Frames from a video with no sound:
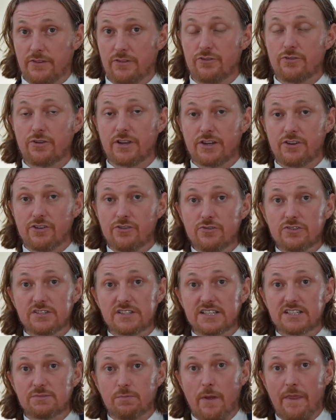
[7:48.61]
You can use
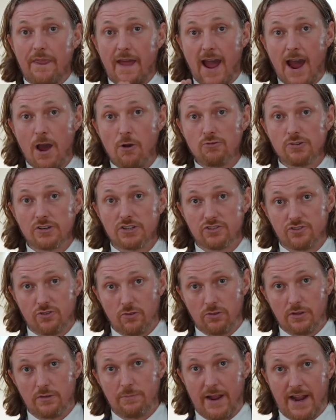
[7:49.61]
this without
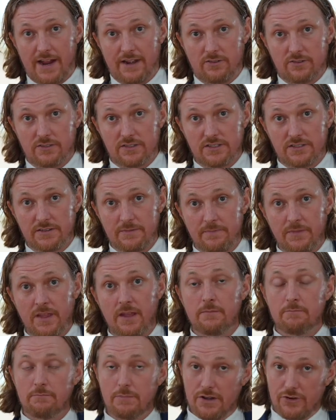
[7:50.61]
solar panels,
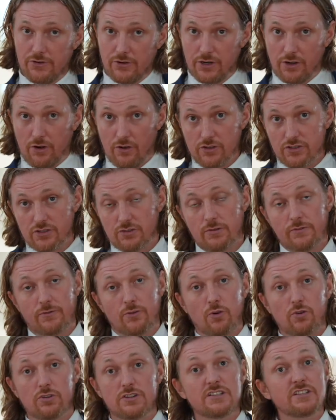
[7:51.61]
but you can also, of
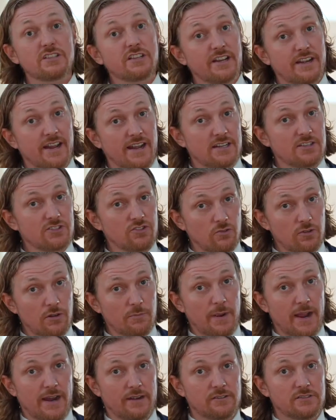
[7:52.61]
course, connect solar
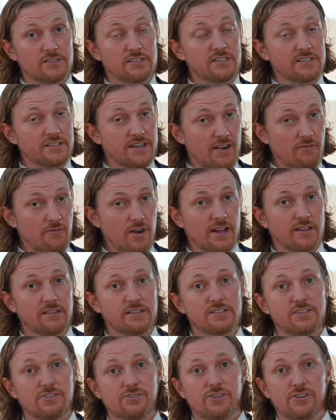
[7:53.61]
panels
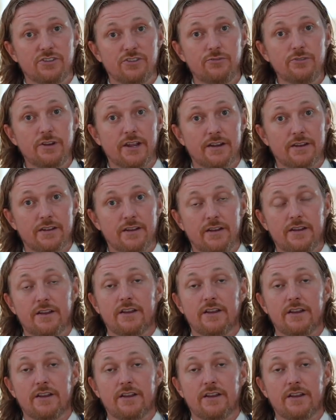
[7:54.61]
directly to the unit.